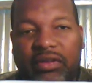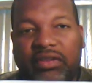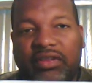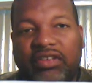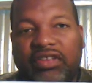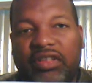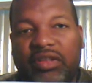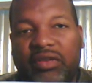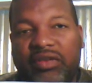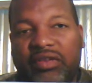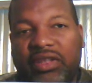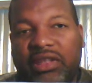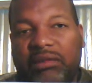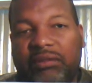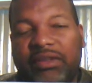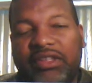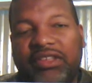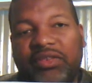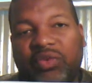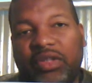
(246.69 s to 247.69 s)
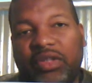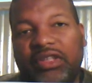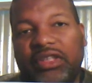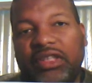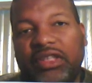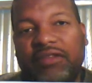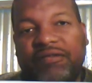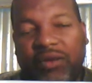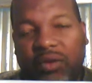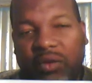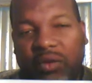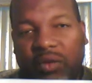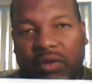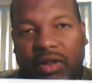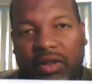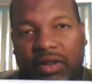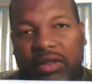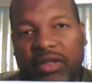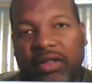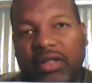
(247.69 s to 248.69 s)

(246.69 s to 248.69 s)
So it's going to be 24,